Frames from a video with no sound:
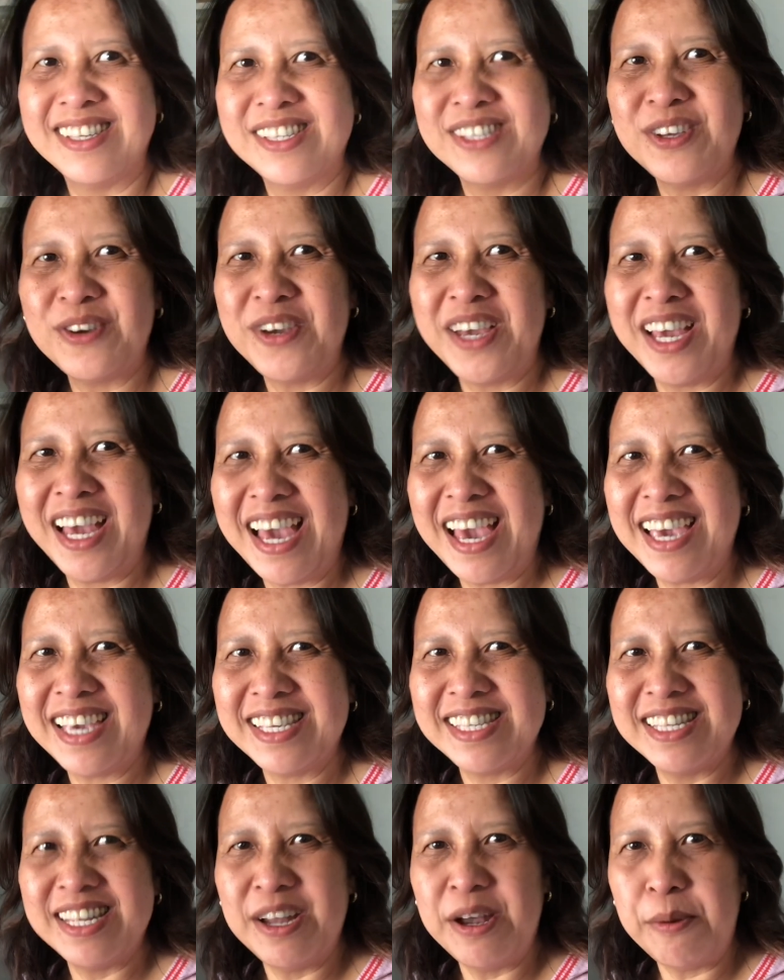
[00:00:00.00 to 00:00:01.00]
so
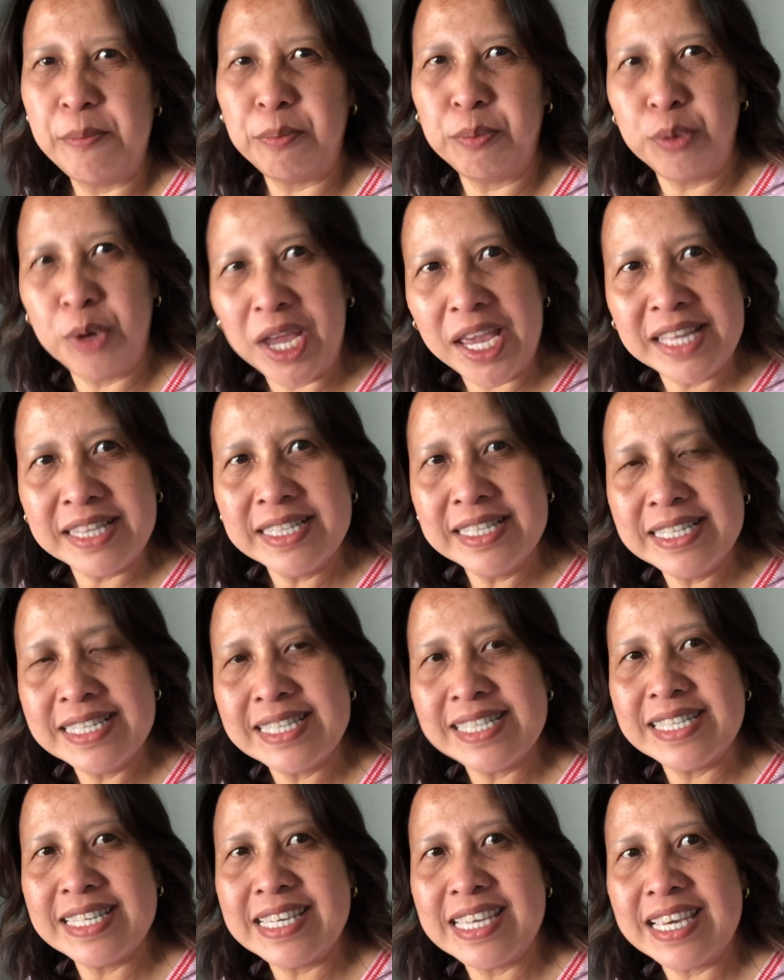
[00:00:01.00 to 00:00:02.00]
guys, the
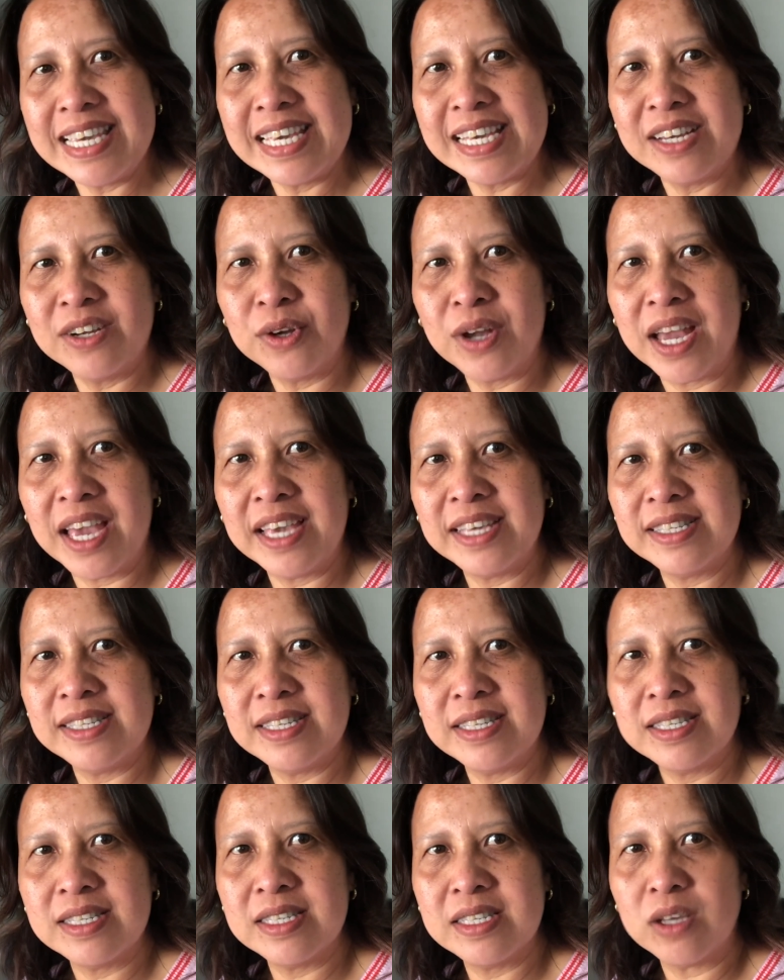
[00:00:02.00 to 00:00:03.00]
pregnancy
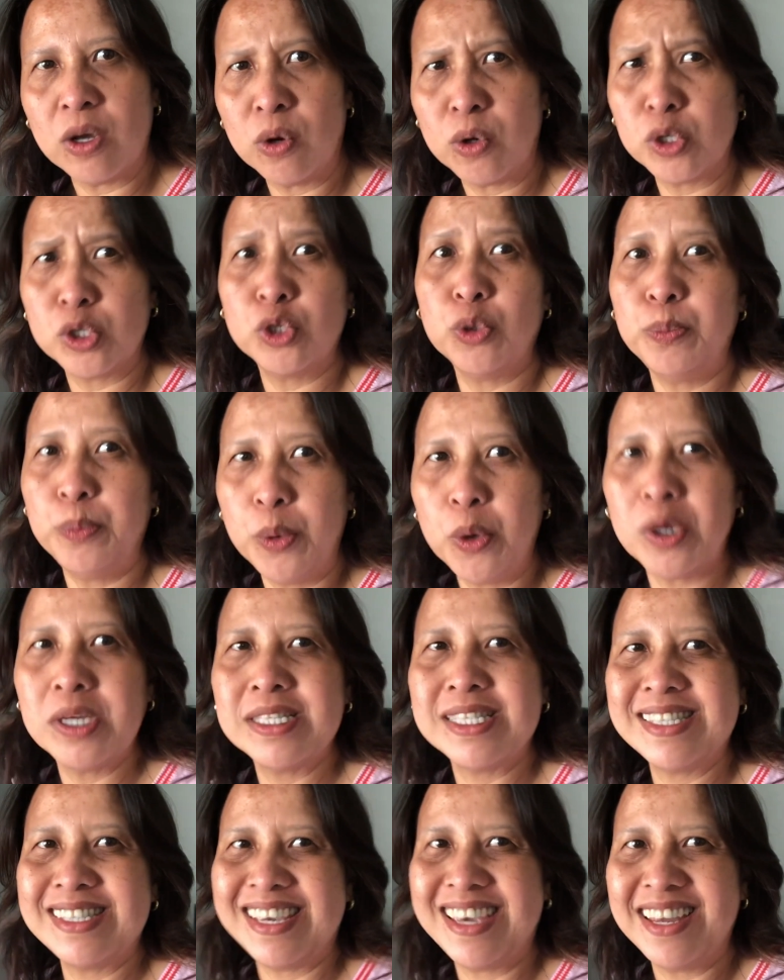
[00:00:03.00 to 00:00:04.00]
crisis or
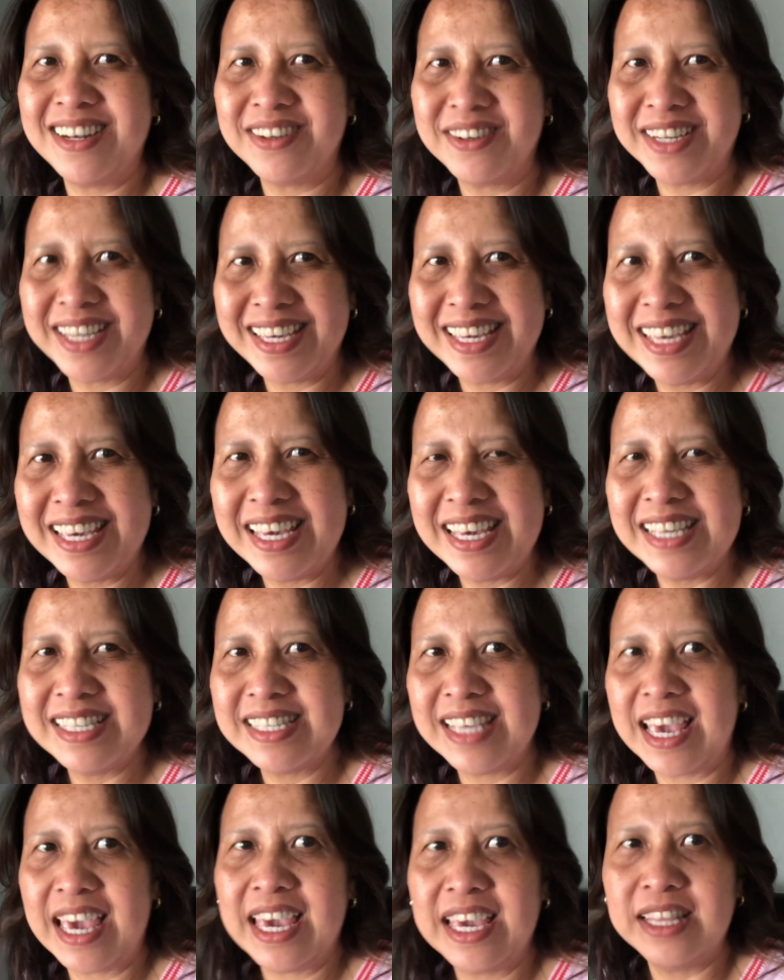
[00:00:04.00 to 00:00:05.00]
support center
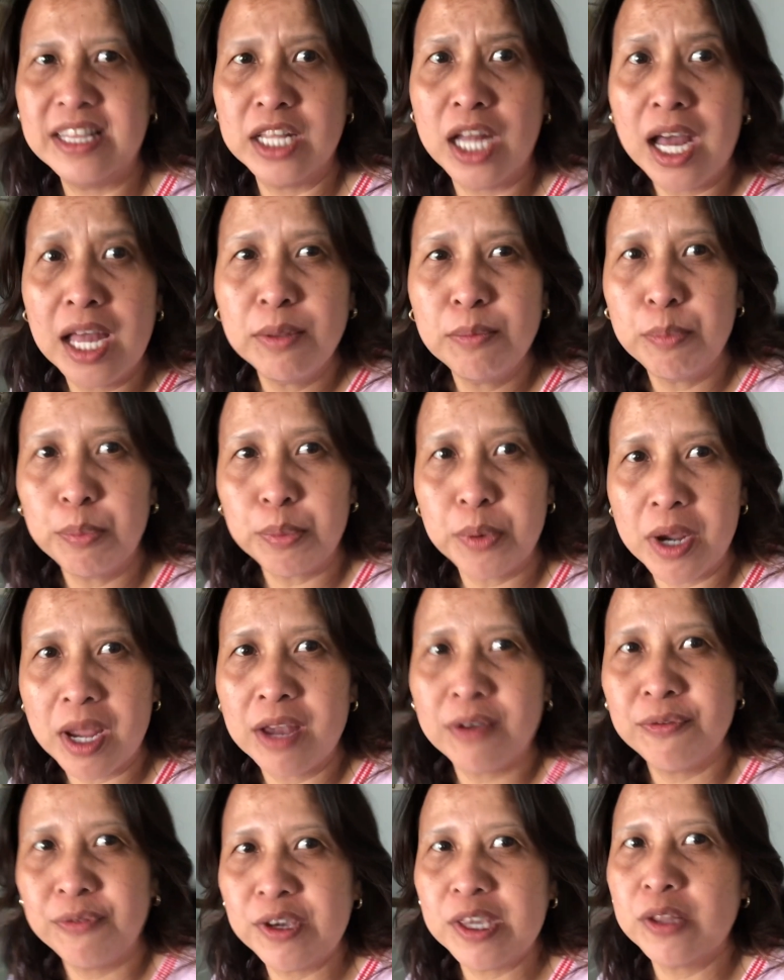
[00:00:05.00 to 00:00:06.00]
is a
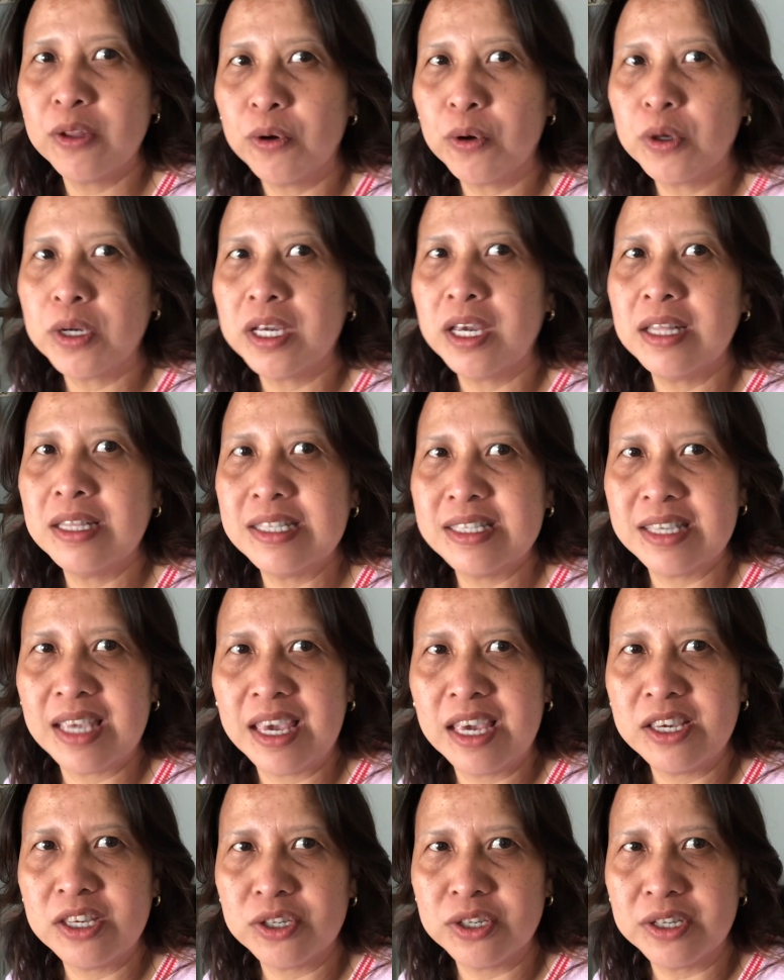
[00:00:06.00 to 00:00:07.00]
non-profit
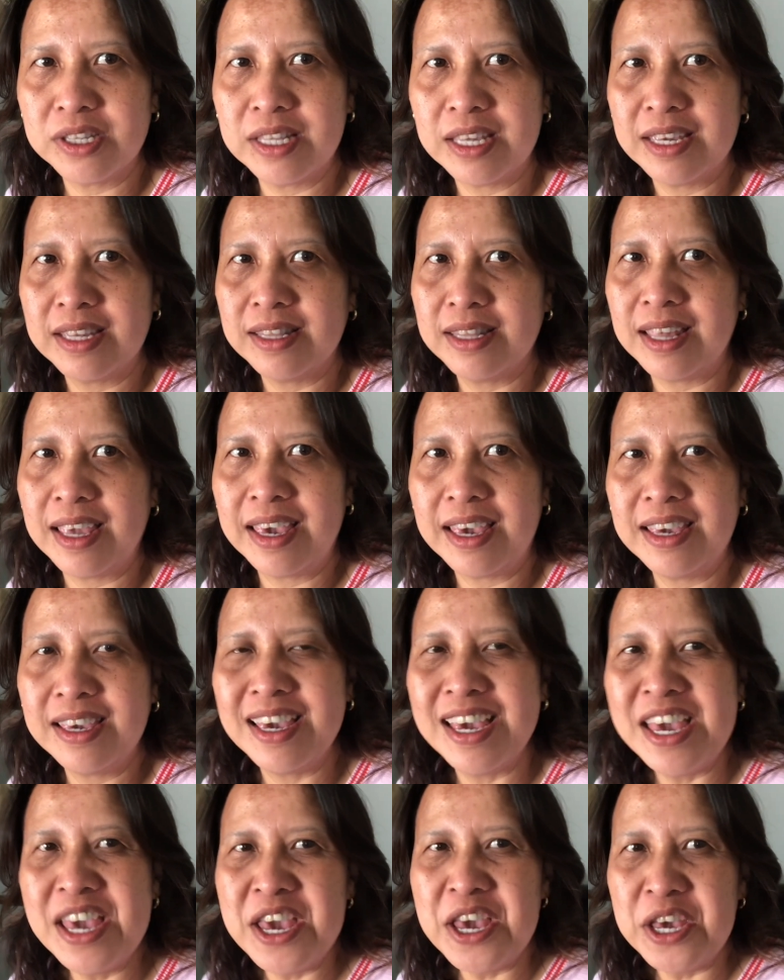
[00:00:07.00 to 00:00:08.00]
organization and
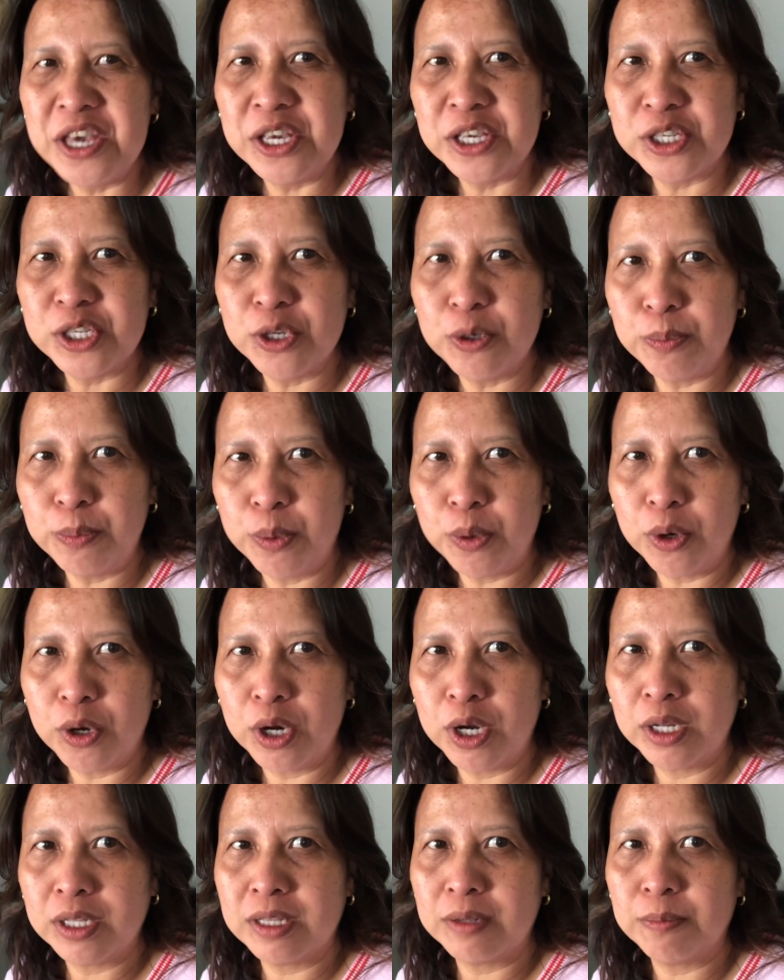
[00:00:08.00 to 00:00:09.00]
they
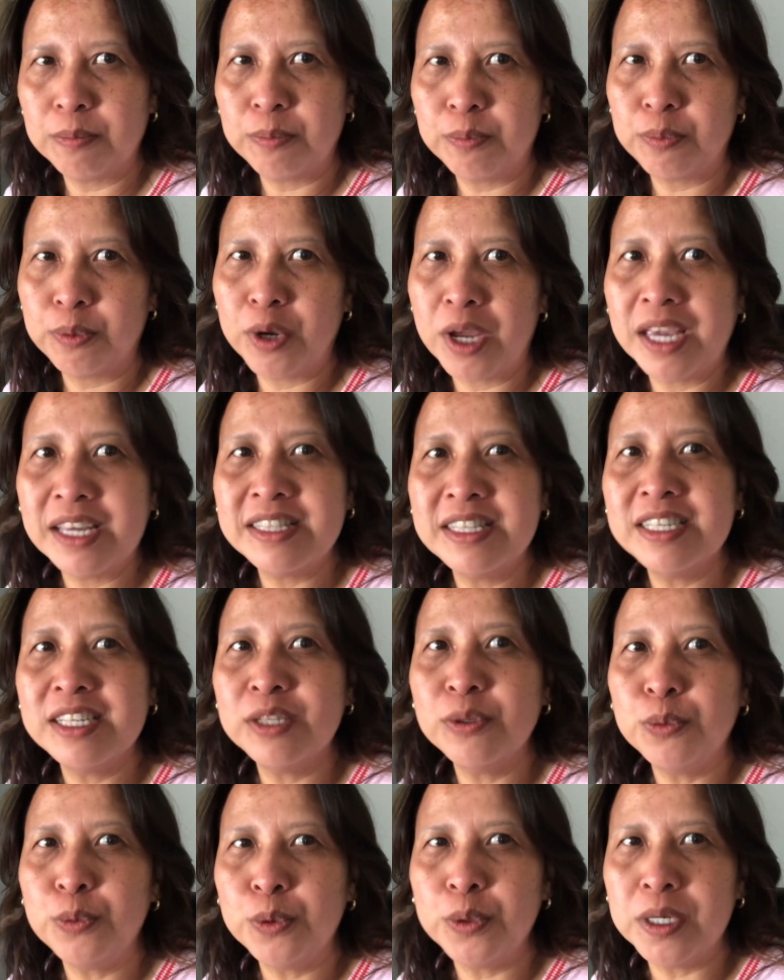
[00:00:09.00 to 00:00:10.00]
support
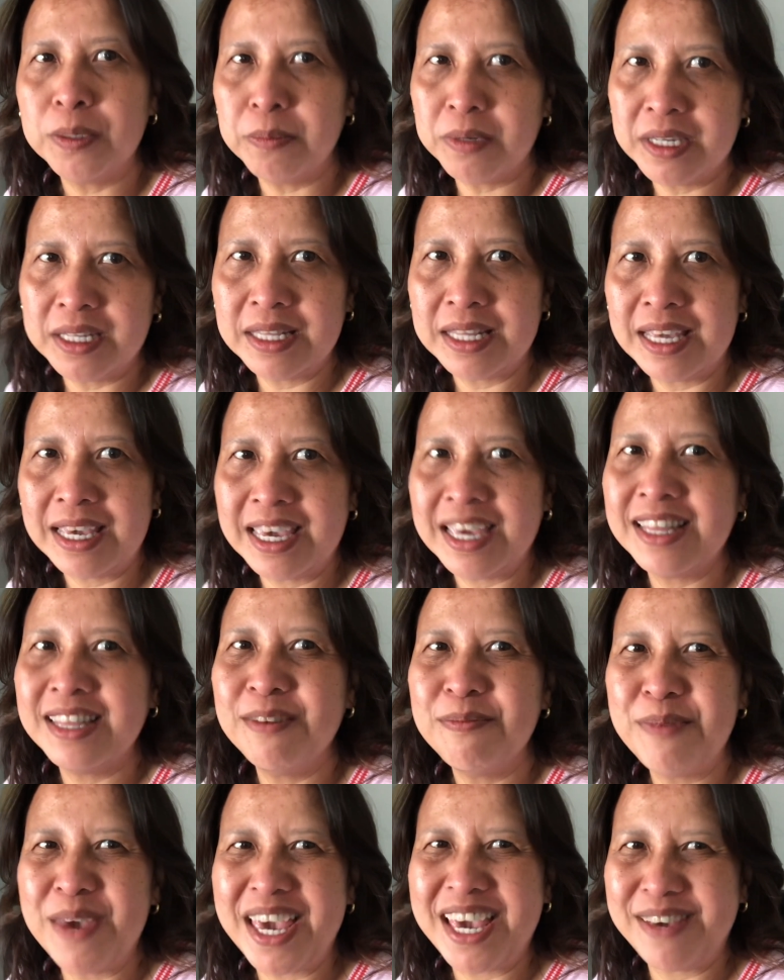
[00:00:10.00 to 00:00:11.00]
pregnant women and
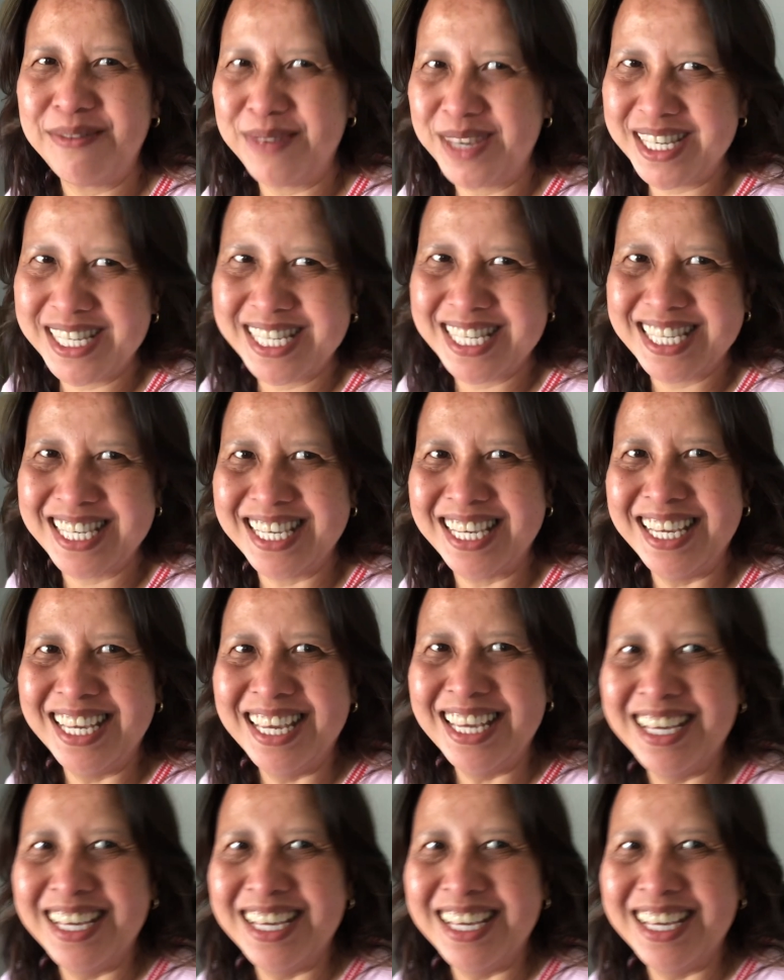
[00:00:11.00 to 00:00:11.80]
the babies.